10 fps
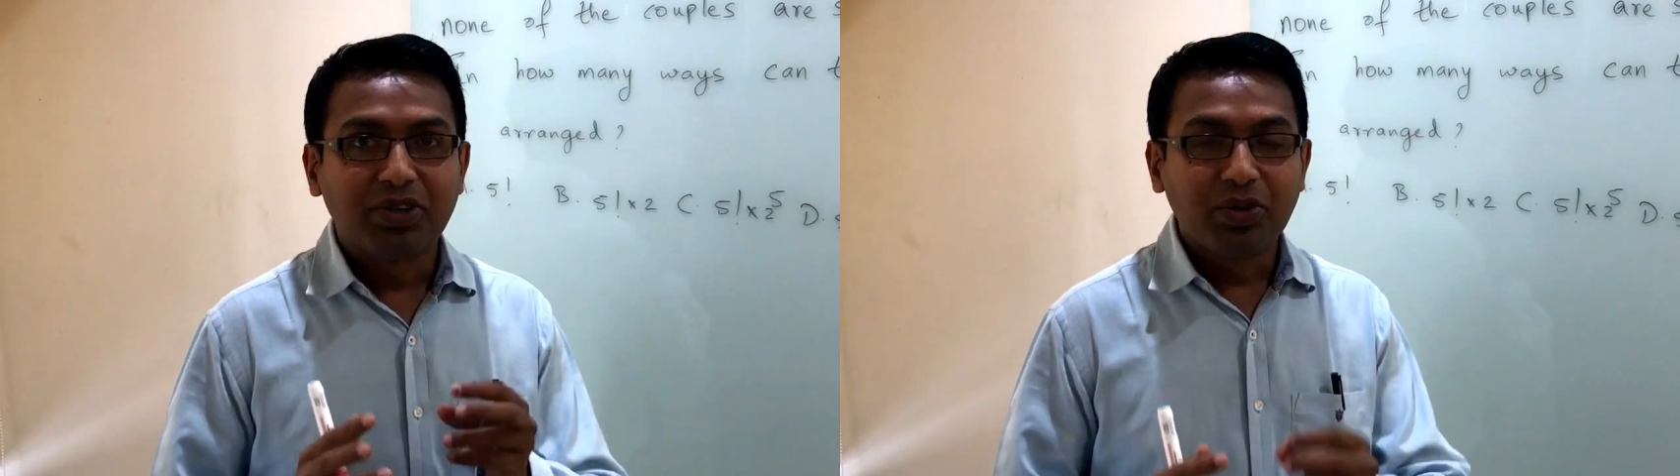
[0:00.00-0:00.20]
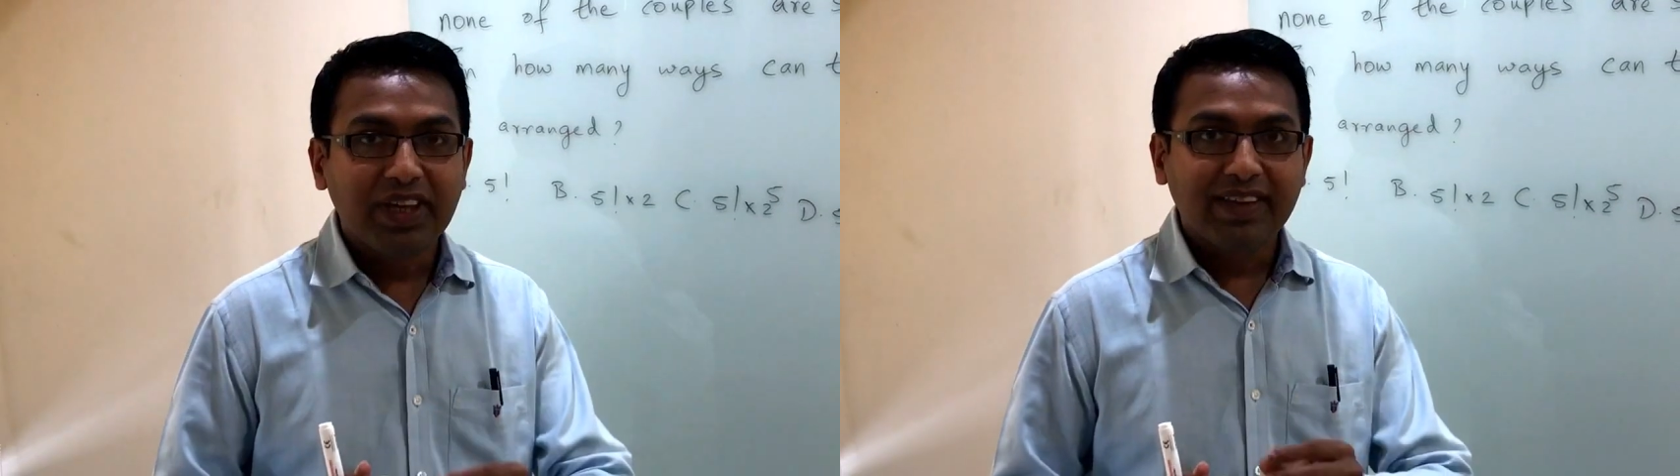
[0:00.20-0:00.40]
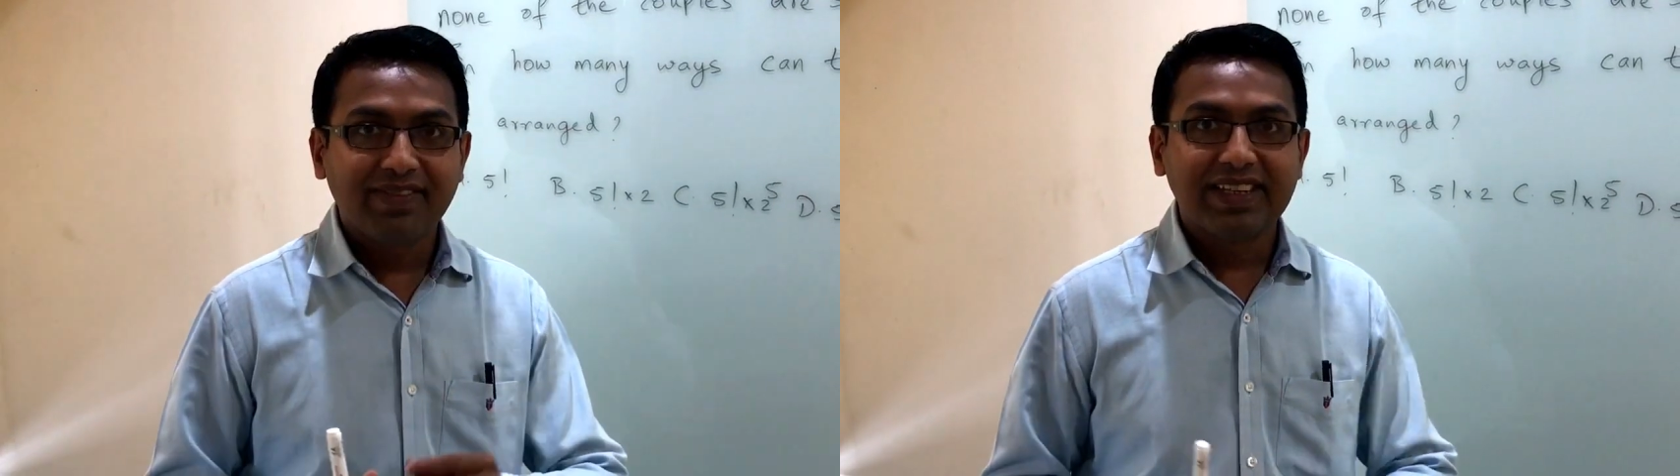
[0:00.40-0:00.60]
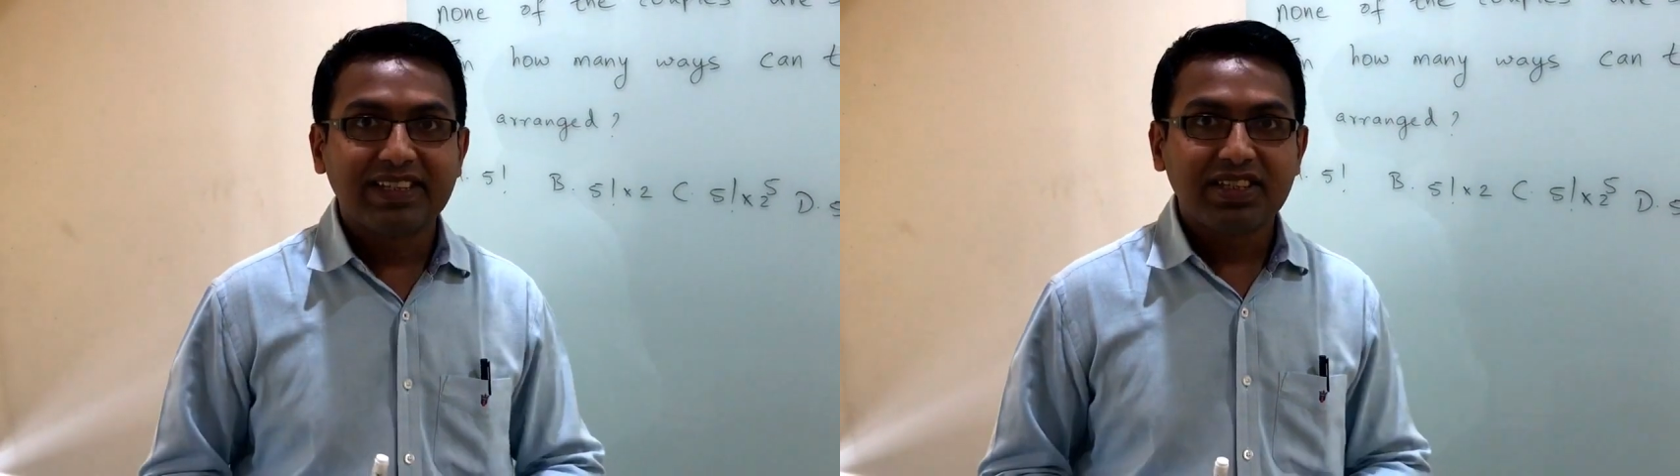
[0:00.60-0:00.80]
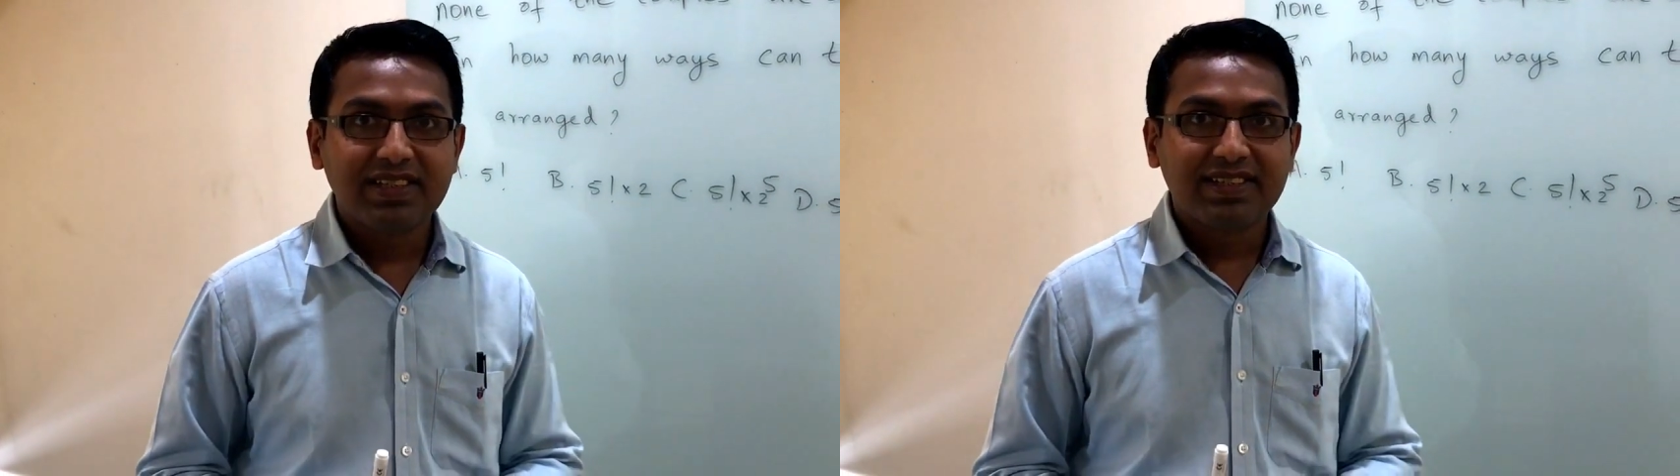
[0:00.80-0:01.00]
Today
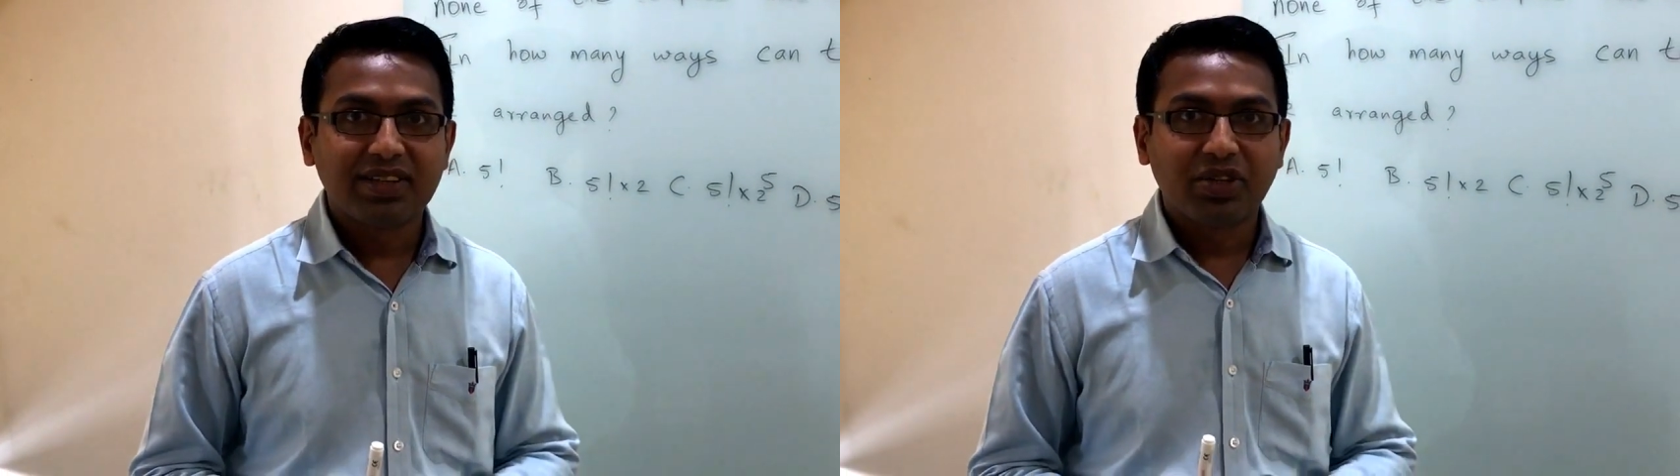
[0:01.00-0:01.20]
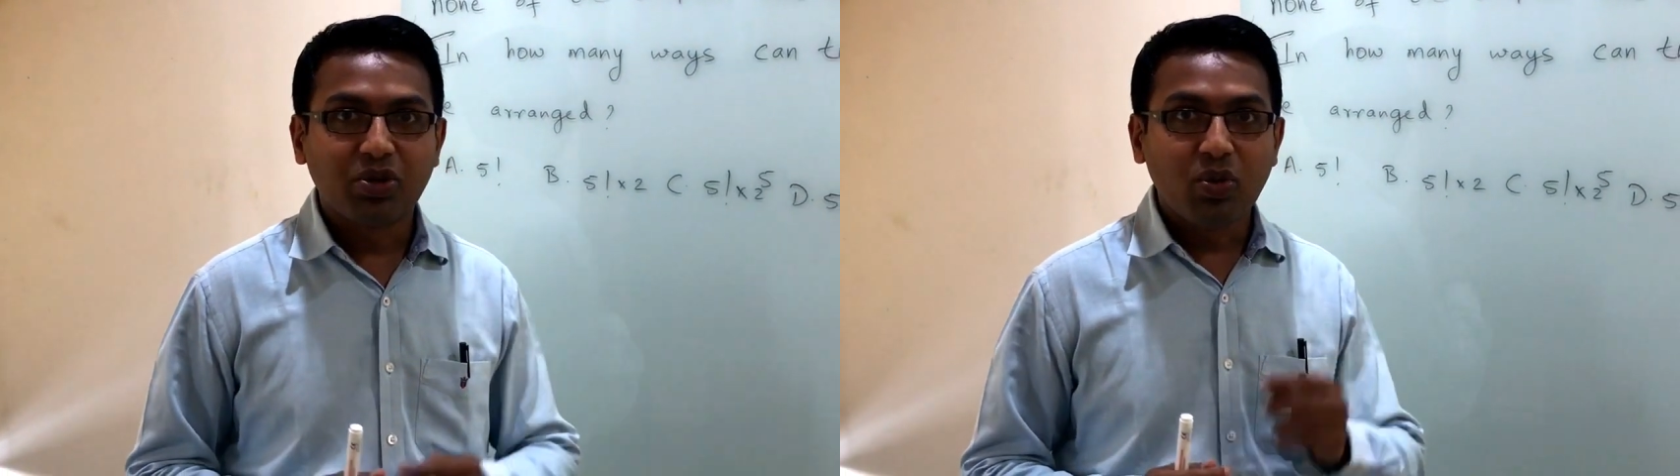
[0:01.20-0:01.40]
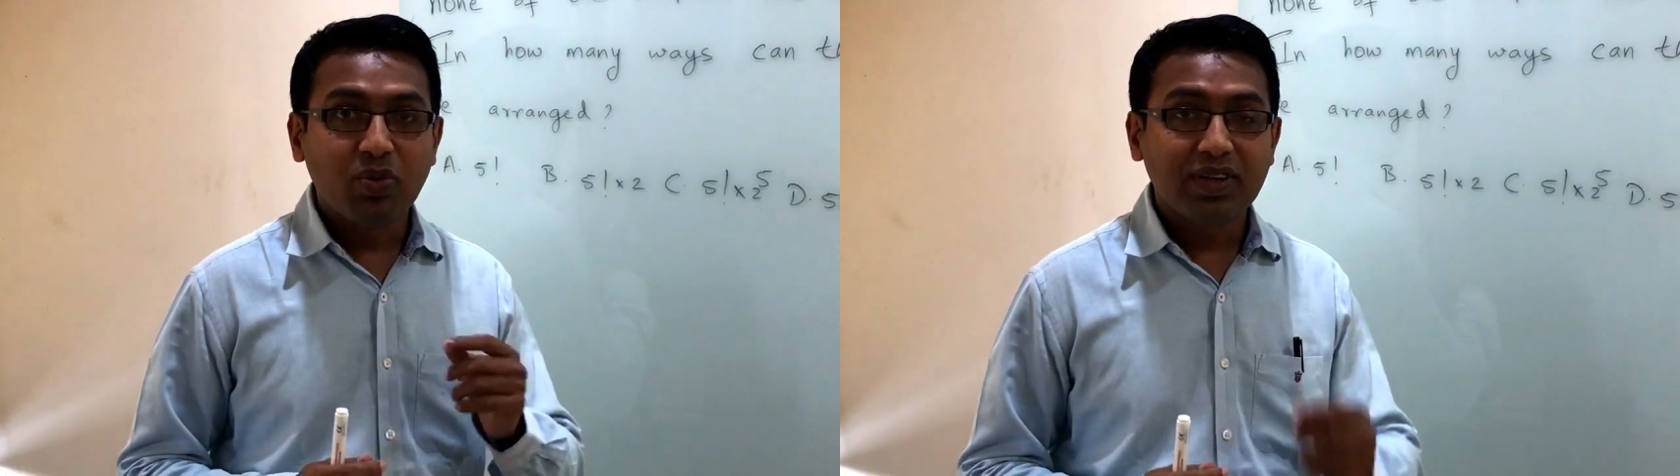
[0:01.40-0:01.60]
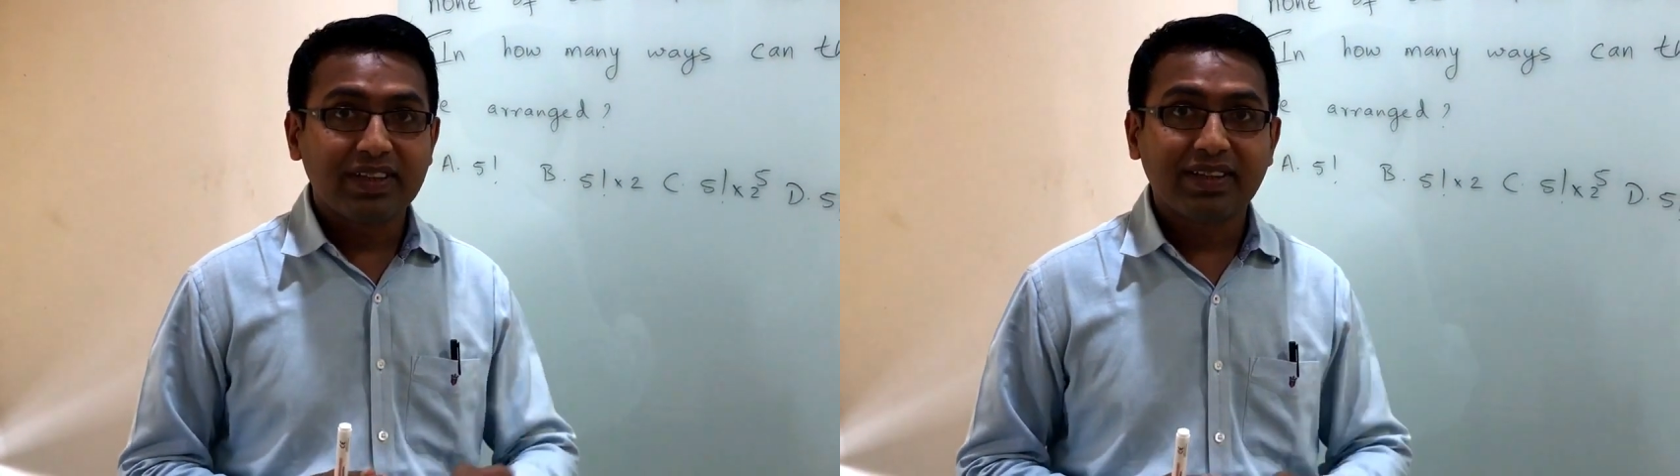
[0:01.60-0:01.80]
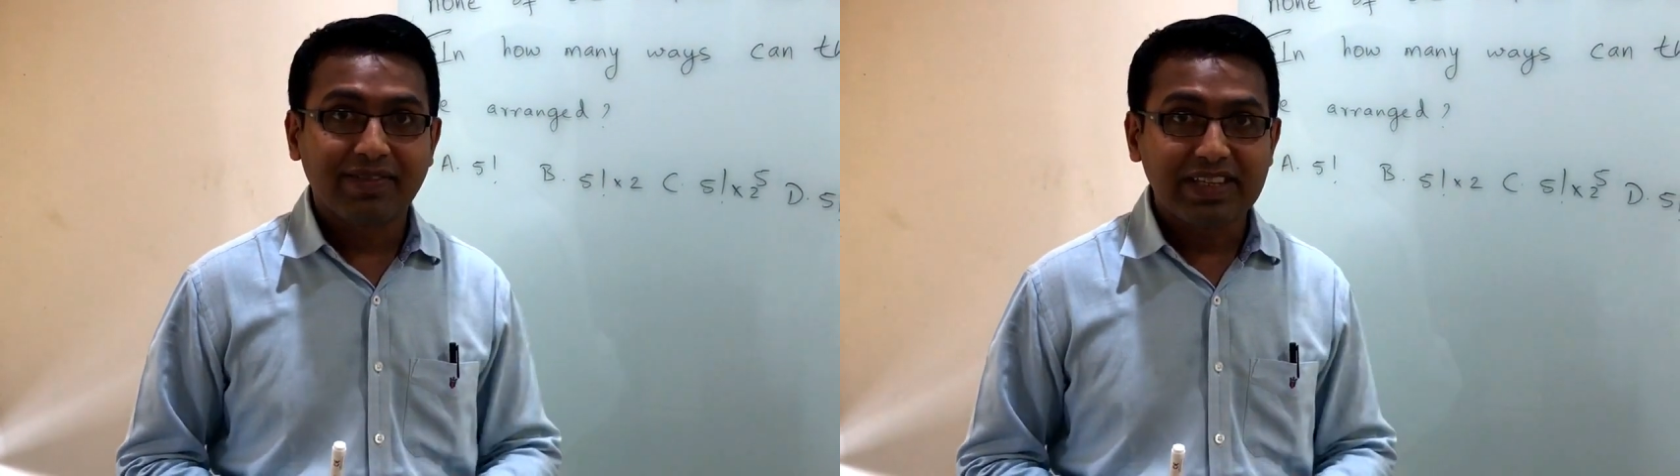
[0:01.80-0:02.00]
we'll just go over
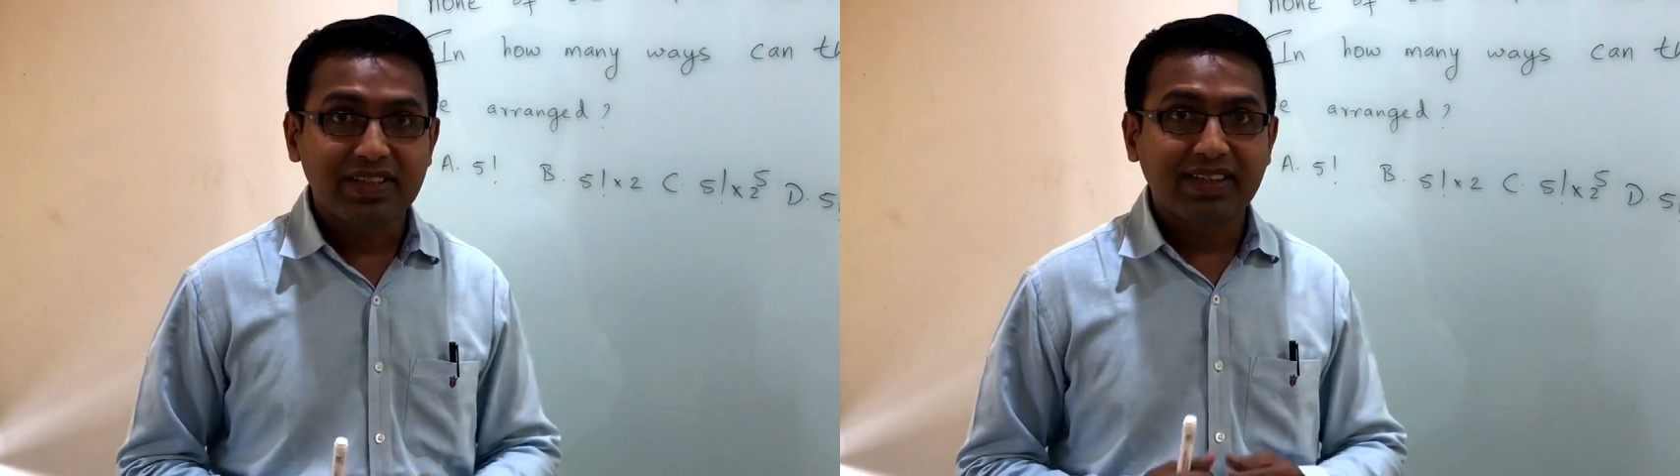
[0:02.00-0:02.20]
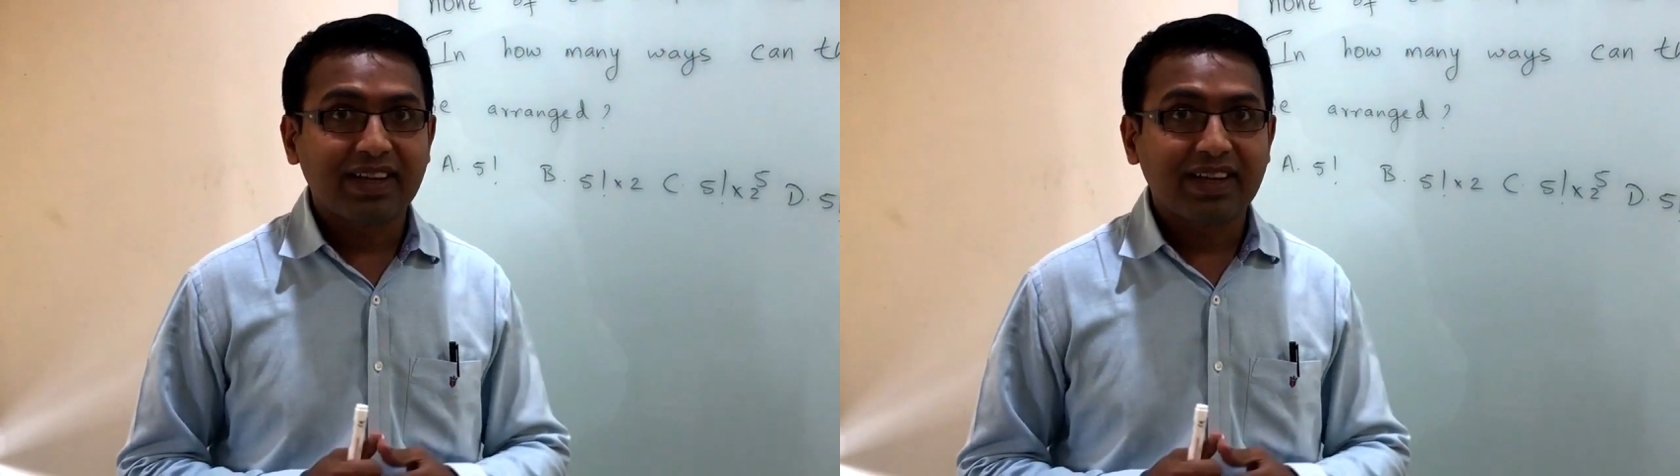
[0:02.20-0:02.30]
the question